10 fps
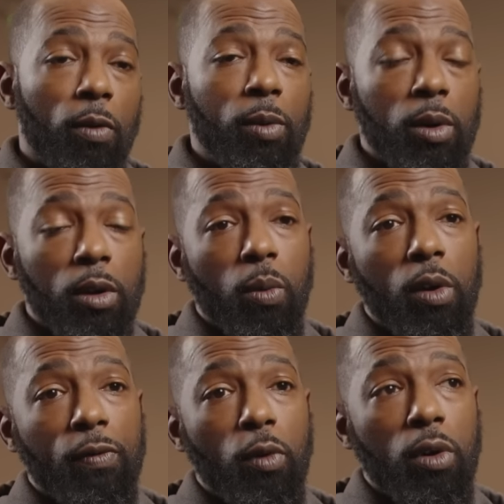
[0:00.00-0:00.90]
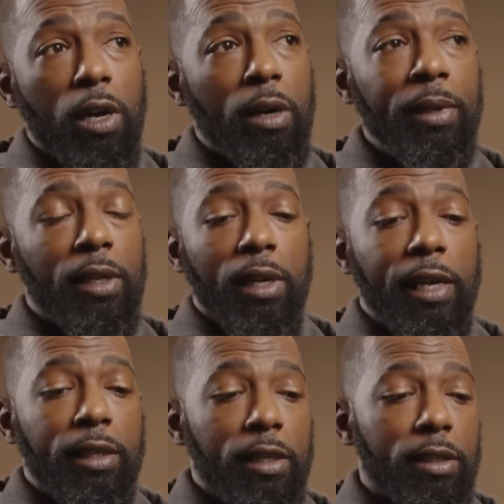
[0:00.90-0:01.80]
if we're gonna work for a company
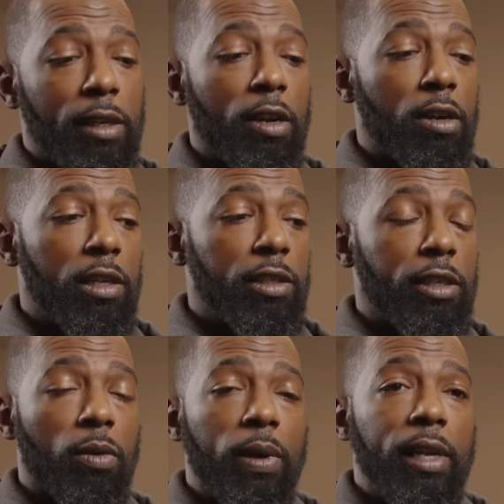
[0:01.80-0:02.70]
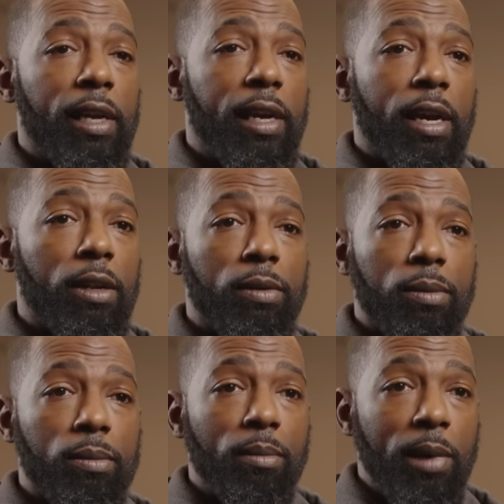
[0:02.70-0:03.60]
like this and they're gonna generate that kind of
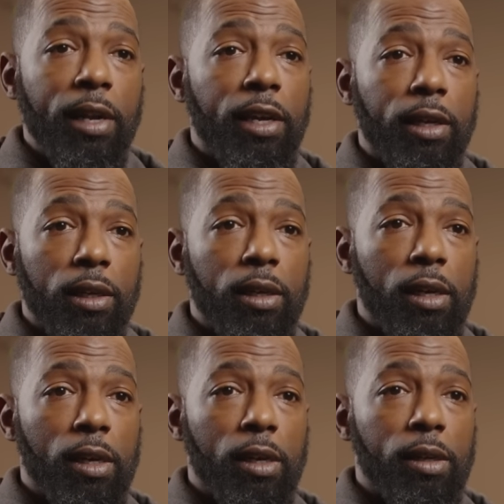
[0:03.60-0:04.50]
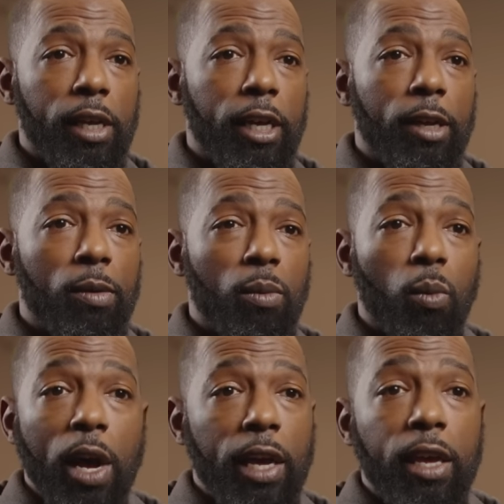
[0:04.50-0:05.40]
money, then
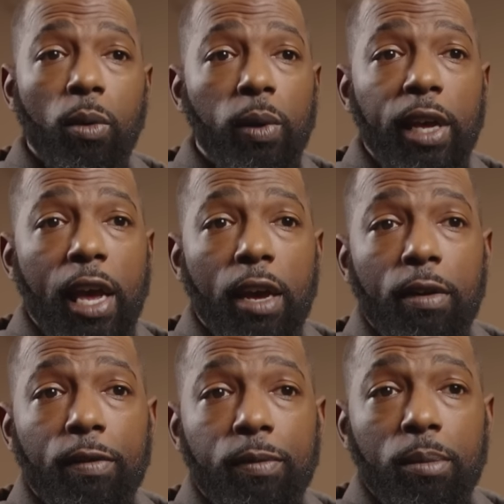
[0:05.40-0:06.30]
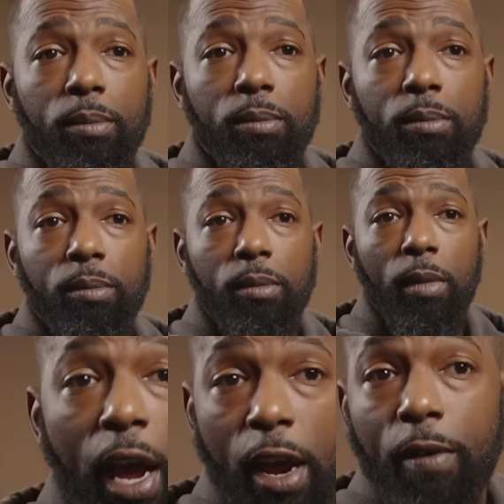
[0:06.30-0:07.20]
why can't we have
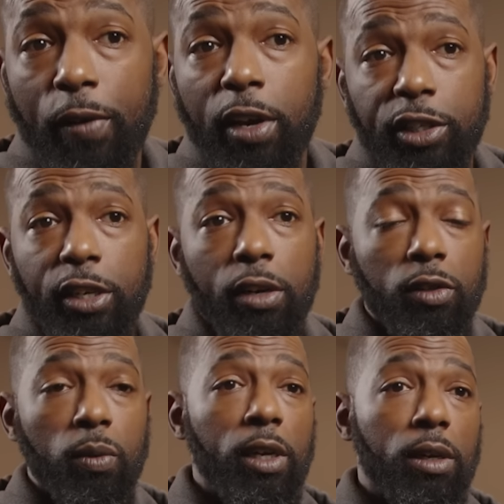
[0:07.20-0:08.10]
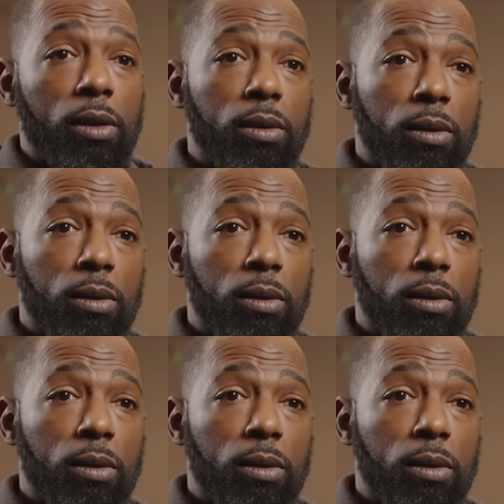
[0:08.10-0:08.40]
our fair share as well?